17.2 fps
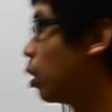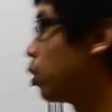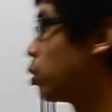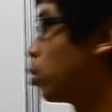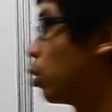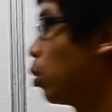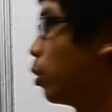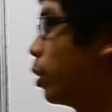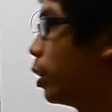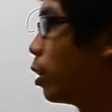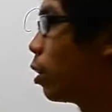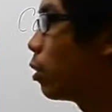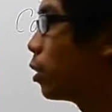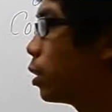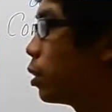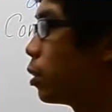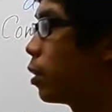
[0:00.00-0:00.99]
So in
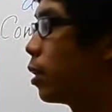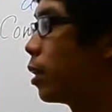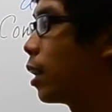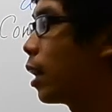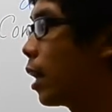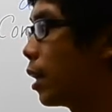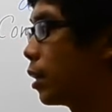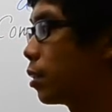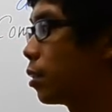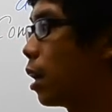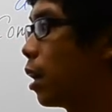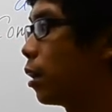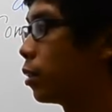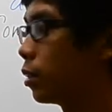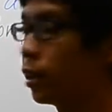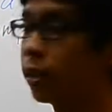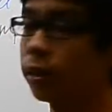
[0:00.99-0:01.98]
order to analyze
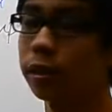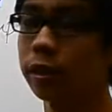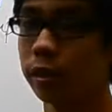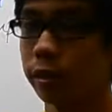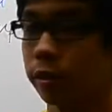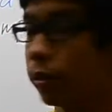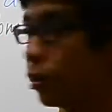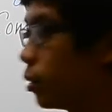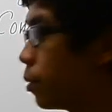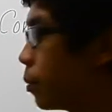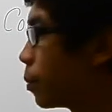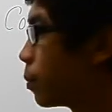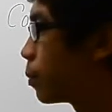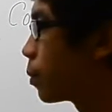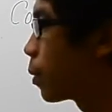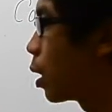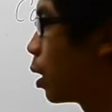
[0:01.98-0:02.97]
alternating current,
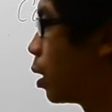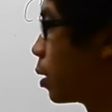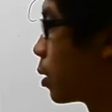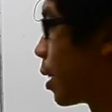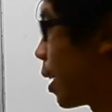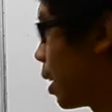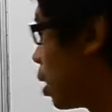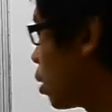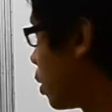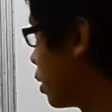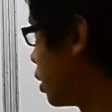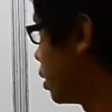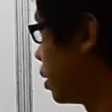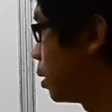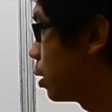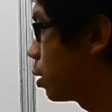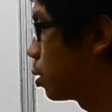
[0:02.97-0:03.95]
scalar
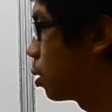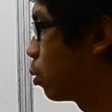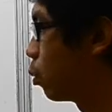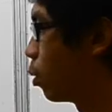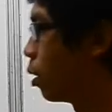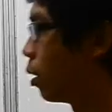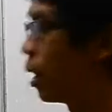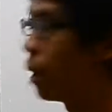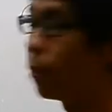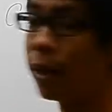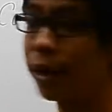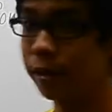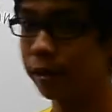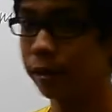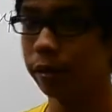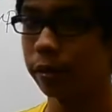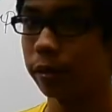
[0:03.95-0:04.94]
quantities were
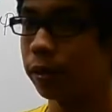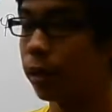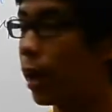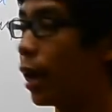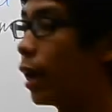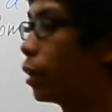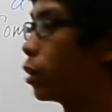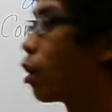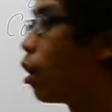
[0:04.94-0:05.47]
abandoned and